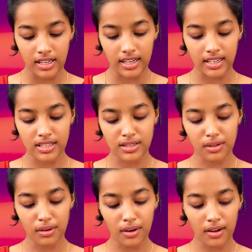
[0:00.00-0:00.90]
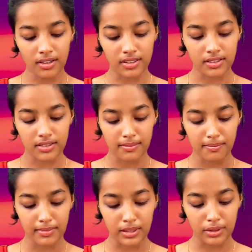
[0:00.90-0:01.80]
It is no longer
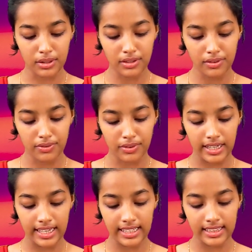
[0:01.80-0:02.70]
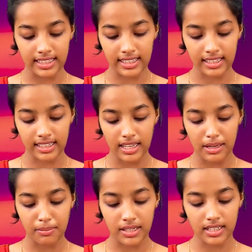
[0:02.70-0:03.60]
good for anything,
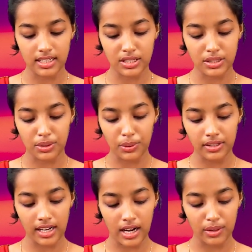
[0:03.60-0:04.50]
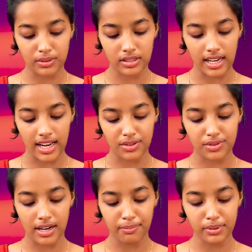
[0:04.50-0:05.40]
but it is thrown out and
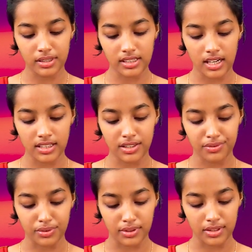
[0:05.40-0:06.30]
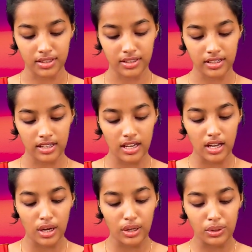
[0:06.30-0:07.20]
trampled underfoot.
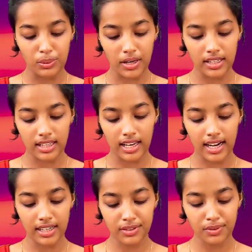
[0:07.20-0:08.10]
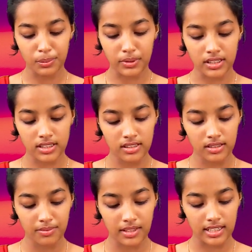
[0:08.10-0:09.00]
You are the light of the world.
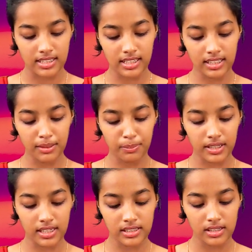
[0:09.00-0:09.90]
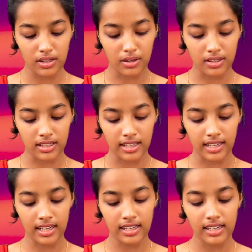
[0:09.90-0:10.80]
A city built on a
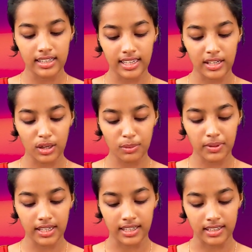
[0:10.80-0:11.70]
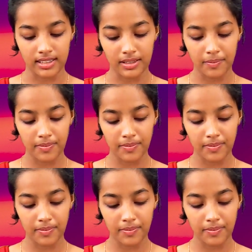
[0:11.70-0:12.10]
hill cannot be hid.